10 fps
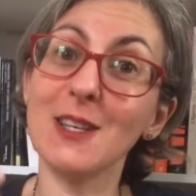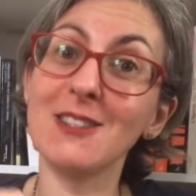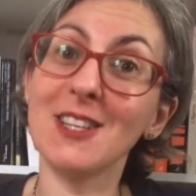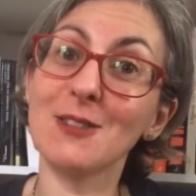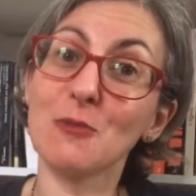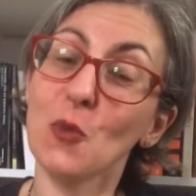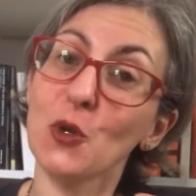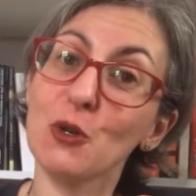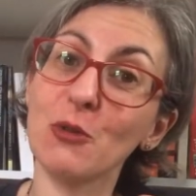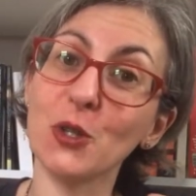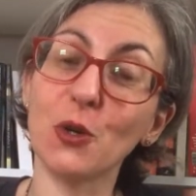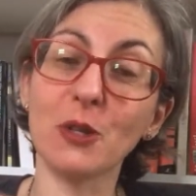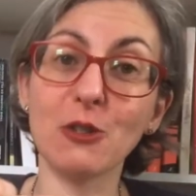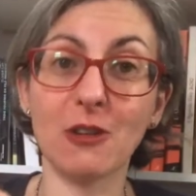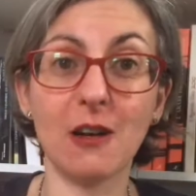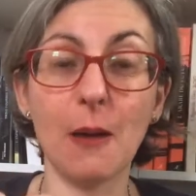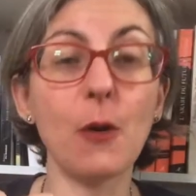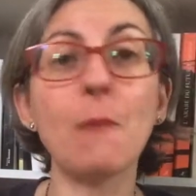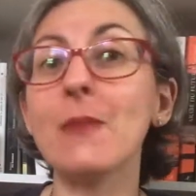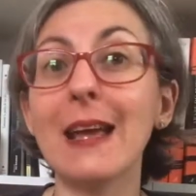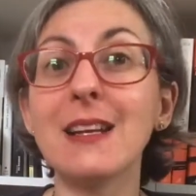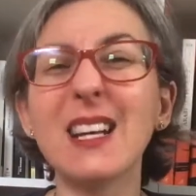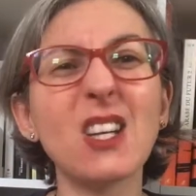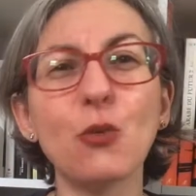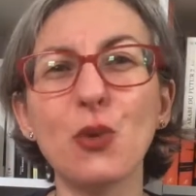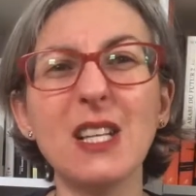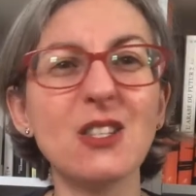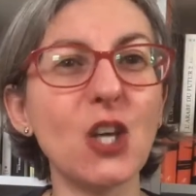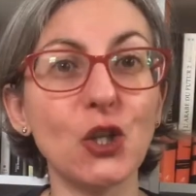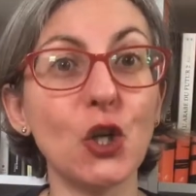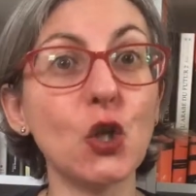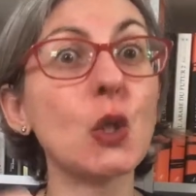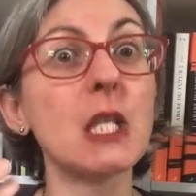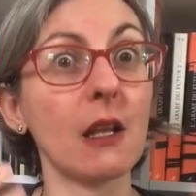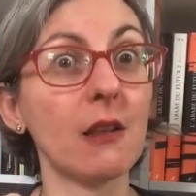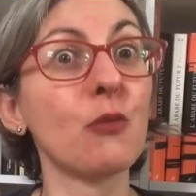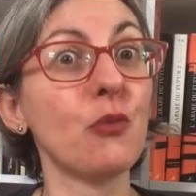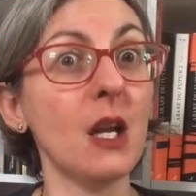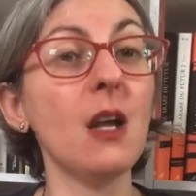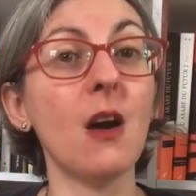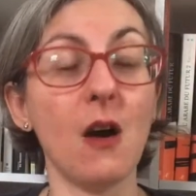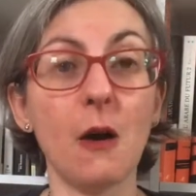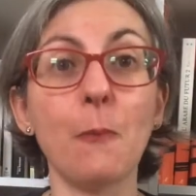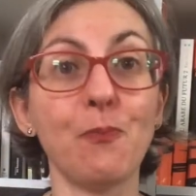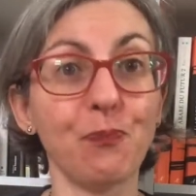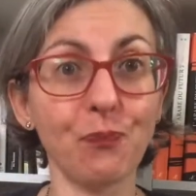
it tends more toward orange than lemon, and they're not really subtle notes. Like they really are,